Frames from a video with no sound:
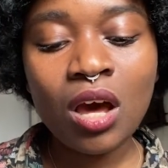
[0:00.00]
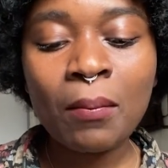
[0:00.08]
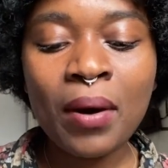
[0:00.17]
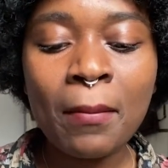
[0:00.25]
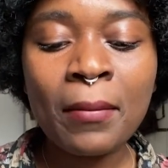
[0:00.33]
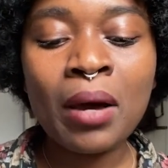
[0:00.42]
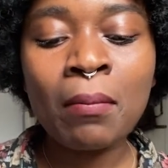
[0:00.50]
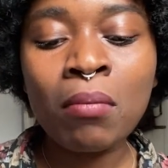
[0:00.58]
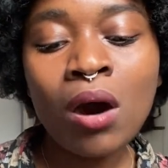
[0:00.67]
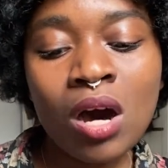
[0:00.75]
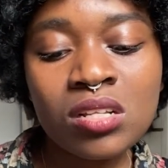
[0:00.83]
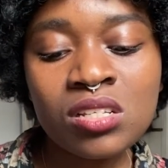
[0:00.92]
But my
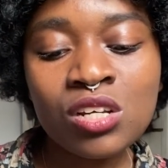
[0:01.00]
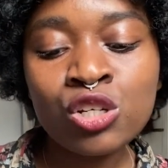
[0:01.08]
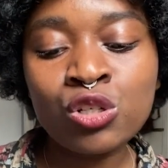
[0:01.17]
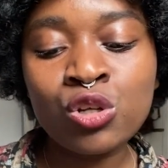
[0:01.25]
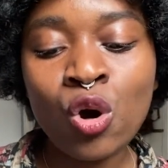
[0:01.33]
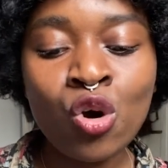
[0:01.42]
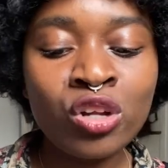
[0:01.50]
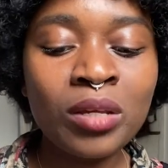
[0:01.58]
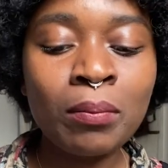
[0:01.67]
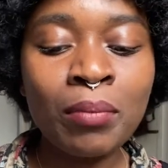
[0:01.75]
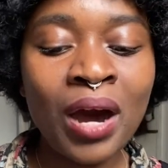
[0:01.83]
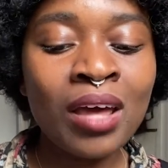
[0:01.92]
barter could
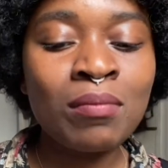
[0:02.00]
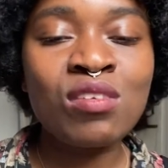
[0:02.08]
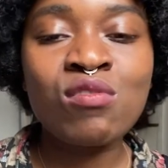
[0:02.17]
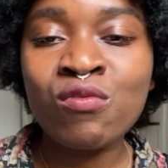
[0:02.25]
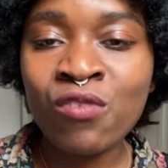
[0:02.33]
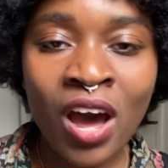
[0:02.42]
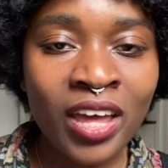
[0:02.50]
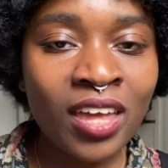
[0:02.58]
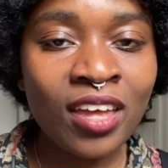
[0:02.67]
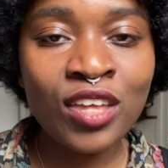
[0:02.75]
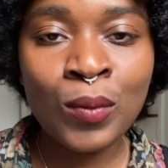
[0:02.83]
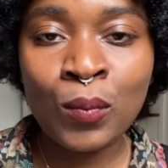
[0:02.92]
only buy me
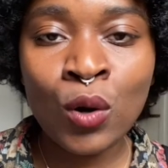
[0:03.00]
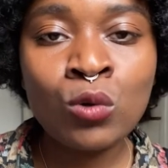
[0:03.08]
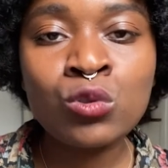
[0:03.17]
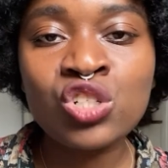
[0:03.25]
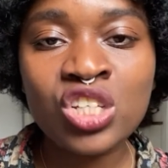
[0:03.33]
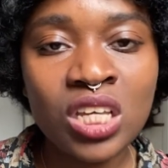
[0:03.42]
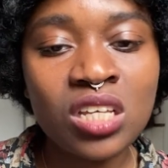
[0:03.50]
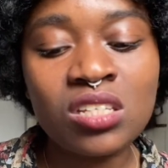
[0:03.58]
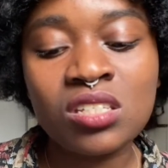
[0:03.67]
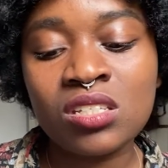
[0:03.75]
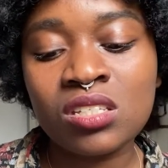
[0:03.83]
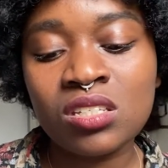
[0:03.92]
fire
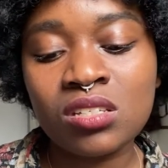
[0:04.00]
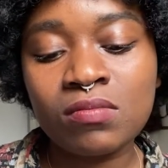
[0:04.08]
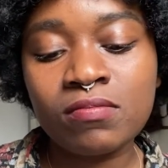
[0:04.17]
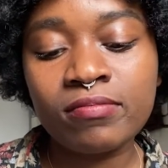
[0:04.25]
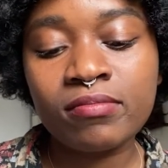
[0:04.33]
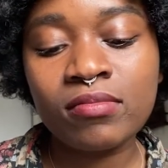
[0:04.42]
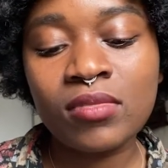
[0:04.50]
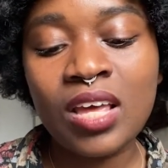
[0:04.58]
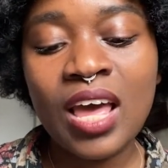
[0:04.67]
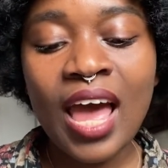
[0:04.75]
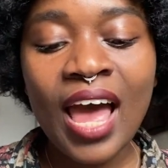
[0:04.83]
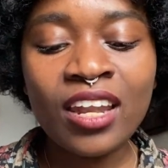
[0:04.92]
emojis.
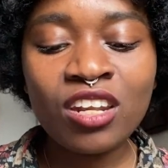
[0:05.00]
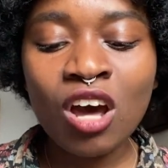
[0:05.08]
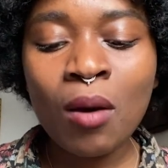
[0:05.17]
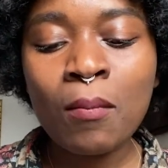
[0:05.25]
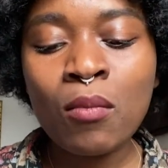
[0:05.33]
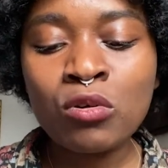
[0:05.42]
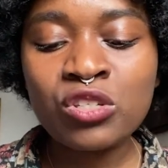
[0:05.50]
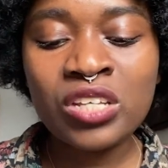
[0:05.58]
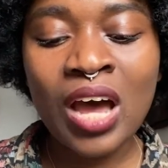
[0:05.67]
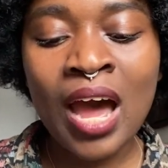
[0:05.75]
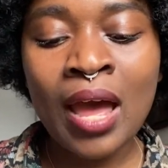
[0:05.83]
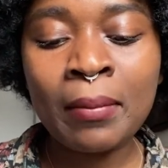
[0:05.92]
And not more
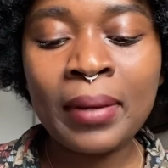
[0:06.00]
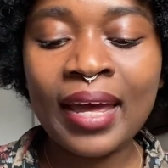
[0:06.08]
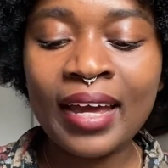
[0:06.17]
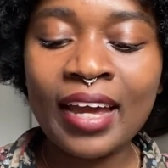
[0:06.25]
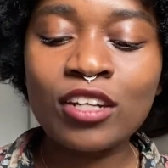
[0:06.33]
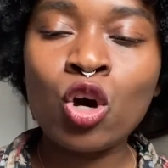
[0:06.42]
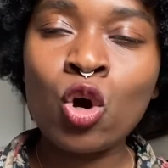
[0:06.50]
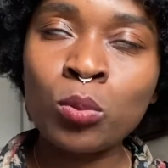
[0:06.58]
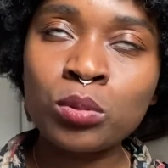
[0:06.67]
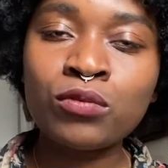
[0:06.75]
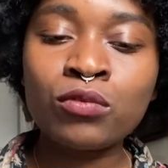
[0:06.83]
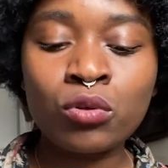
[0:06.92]
time like I'd
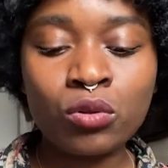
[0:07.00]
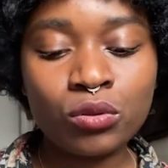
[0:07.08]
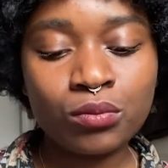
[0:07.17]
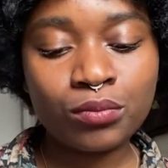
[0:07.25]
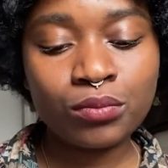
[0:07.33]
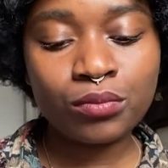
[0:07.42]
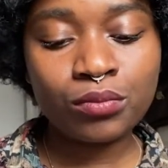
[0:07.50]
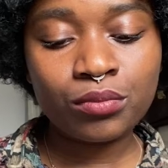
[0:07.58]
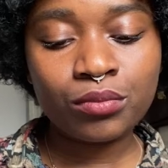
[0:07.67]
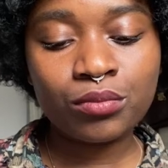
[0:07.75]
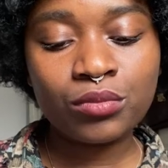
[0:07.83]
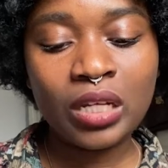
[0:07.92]
hoped for.
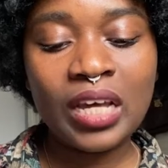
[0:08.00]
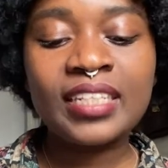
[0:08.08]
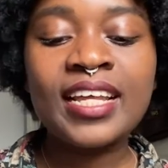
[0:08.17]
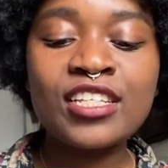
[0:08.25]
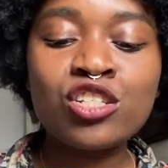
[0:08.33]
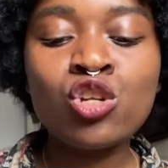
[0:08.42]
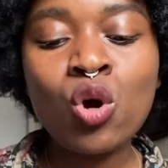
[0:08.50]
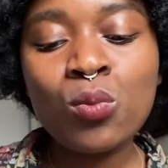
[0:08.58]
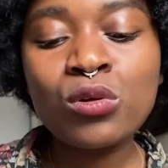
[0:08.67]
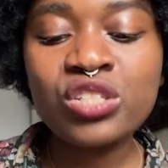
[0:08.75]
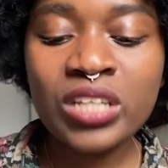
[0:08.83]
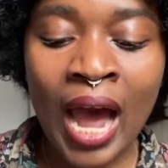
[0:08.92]
There's no
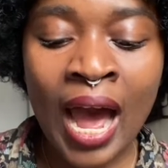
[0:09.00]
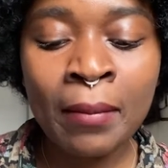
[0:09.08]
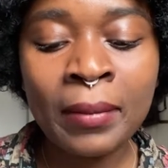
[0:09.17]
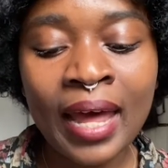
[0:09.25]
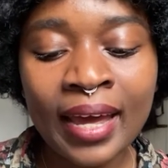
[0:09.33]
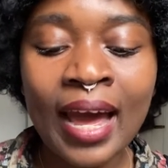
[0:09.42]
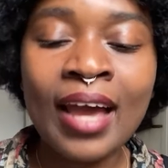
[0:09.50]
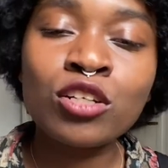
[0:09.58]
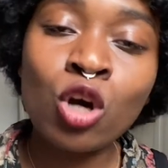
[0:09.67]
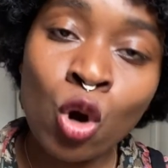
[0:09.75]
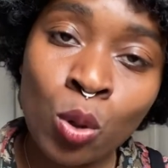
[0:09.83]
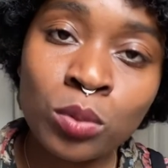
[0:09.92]
more time like I'd
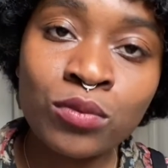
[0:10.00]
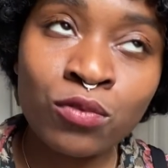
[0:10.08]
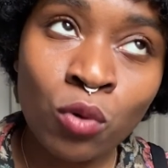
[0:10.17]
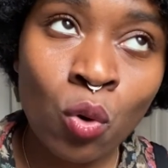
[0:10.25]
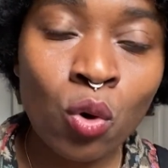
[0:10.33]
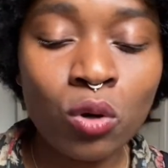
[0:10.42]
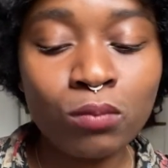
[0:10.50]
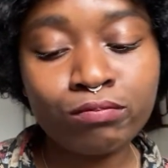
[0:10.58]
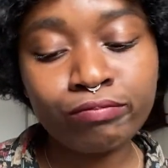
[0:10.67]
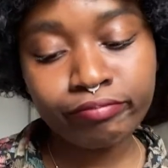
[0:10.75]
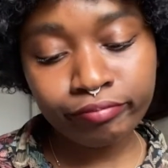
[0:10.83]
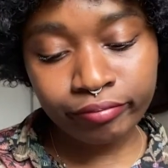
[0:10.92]
hoped for.
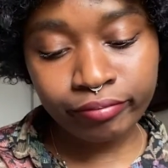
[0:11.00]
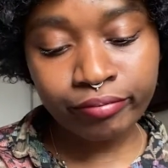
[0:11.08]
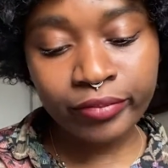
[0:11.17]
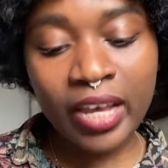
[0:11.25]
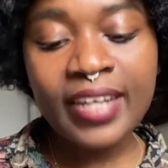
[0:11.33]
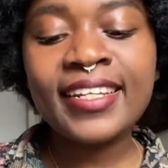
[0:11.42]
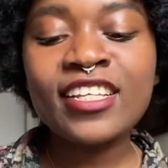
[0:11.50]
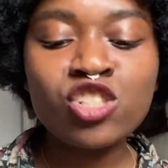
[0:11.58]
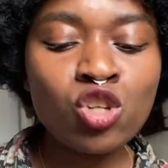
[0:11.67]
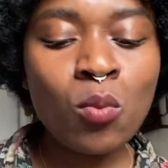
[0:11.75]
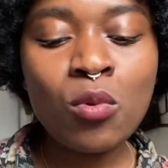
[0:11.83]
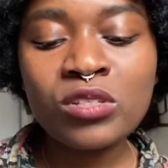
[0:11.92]
There's
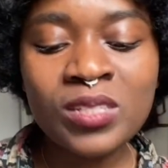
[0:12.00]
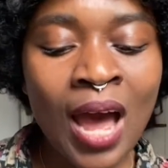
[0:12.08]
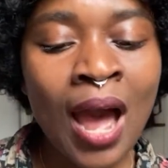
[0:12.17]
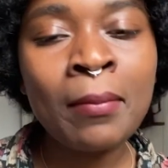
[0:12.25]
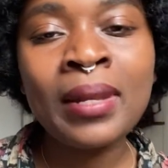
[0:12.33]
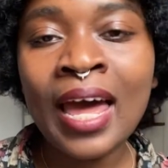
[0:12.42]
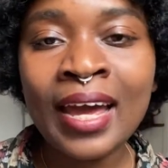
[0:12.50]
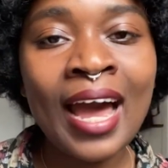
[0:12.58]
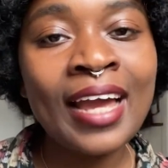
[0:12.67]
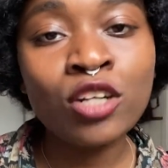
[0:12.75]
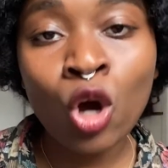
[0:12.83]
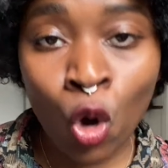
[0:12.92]
no more time like
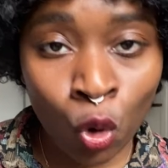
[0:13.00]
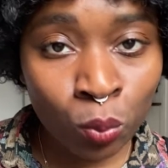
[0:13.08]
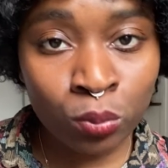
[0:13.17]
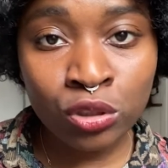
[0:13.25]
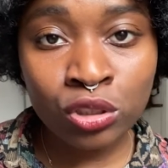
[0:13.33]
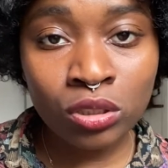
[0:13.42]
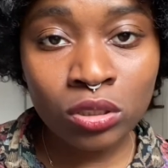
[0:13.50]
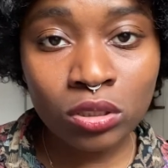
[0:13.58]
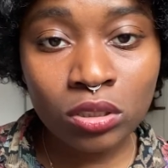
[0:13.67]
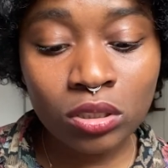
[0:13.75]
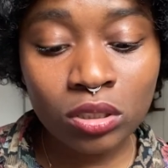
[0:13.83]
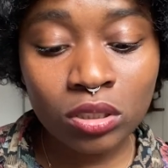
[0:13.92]
I'd hoped.
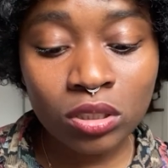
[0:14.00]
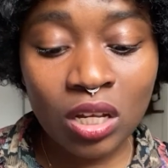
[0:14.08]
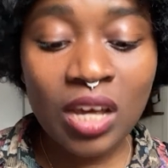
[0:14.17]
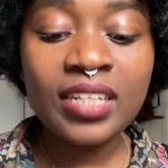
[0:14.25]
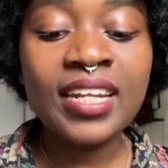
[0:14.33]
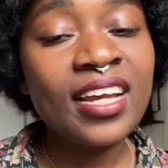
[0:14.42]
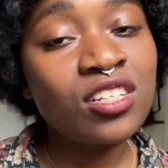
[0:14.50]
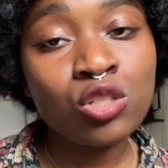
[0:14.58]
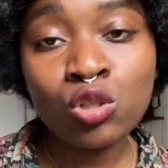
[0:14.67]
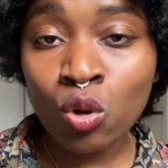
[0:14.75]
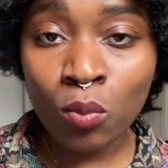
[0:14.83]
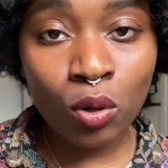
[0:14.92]
There's
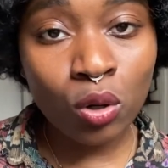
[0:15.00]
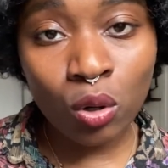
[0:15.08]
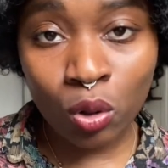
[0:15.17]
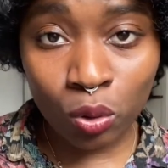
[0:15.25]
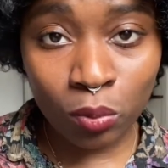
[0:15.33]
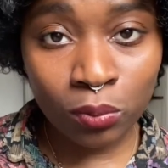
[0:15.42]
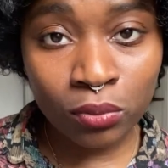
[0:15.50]
no more hope.